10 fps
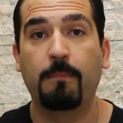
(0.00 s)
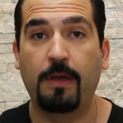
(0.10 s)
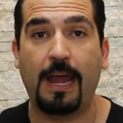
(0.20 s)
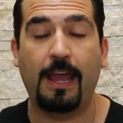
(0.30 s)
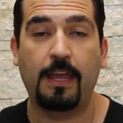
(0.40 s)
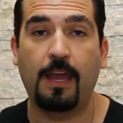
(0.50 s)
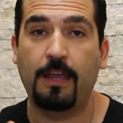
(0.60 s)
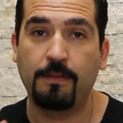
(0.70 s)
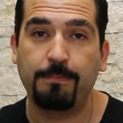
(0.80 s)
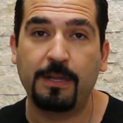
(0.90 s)

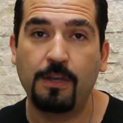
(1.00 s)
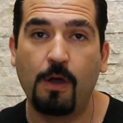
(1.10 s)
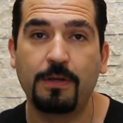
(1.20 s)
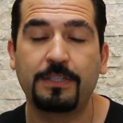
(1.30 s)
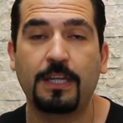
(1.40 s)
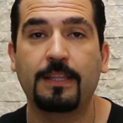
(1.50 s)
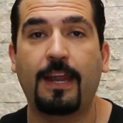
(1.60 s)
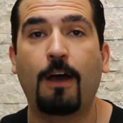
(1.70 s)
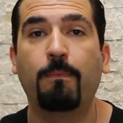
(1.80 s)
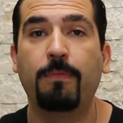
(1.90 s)
But you've been noticing
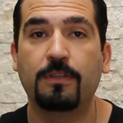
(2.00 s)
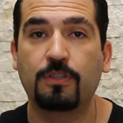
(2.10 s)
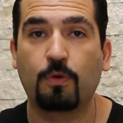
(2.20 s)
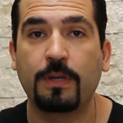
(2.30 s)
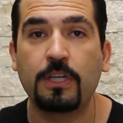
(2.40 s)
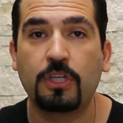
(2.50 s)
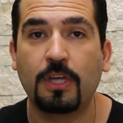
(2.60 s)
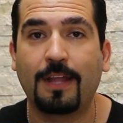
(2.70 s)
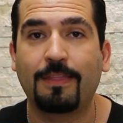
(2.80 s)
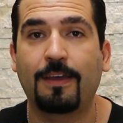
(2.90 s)
that I'll
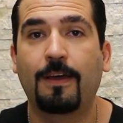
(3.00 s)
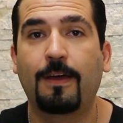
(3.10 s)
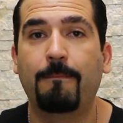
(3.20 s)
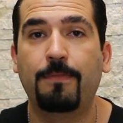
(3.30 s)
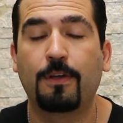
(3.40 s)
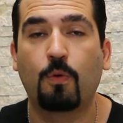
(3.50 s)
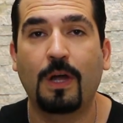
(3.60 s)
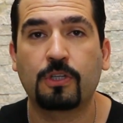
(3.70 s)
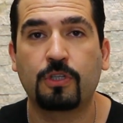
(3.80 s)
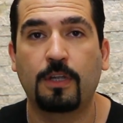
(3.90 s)
screenshot the
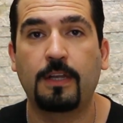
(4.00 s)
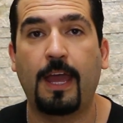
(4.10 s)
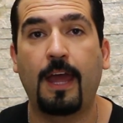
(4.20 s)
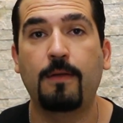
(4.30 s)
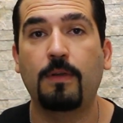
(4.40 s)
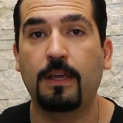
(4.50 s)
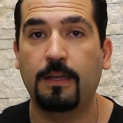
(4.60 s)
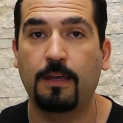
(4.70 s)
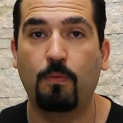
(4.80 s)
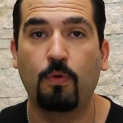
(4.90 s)
question and
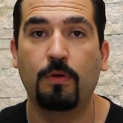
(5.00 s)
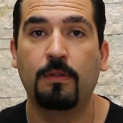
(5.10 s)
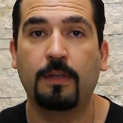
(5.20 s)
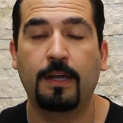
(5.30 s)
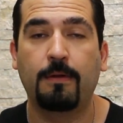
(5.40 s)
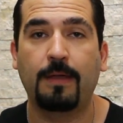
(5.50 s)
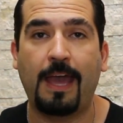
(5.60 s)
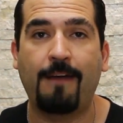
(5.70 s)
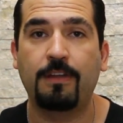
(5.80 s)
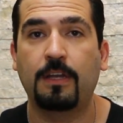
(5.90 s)
we'll
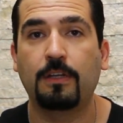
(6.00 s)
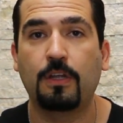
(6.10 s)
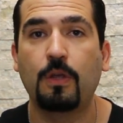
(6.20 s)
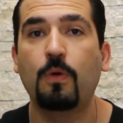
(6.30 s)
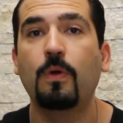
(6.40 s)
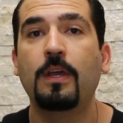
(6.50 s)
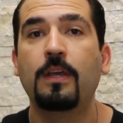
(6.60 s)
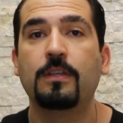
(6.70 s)
have it in queue,